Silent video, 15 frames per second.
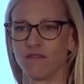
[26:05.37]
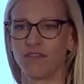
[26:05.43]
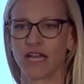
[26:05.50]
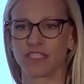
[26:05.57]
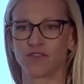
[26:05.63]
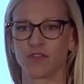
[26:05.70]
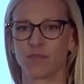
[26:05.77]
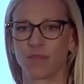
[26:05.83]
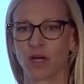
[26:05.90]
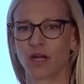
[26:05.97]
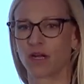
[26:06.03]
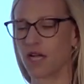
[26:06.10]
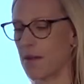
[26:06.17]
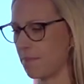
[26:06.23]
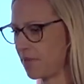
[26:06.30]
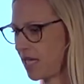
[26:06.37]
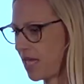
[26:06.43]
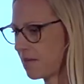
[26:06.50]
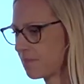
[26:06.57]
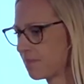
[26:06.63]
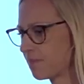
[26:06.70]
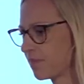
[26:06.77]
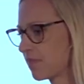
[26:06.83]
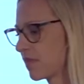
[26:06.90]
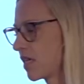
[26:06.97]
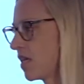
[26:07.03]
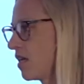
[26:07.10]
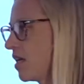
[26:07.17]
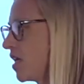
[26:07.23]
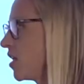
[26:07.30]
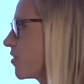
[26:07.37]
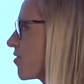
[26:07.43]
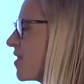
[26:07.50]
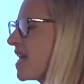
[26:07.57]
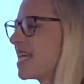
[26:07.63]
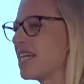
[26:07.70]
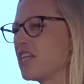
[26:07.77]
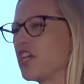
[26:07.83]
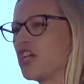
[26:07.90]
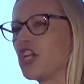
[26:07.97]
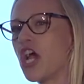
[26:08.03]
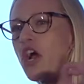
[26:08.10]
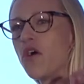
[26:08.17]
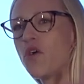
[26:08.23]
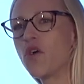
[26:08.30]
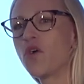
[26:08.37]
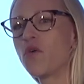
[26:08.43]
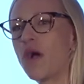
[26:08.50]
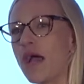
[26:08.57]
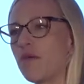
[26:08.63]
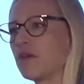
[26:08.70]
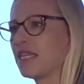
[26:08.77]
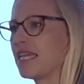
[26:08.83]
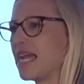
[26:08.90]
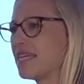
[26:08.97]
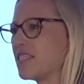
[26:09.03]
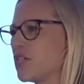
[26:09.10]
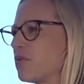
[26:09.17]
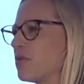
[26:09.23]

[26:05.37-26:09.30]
fast food burger company. You're thinking, you know who I would get to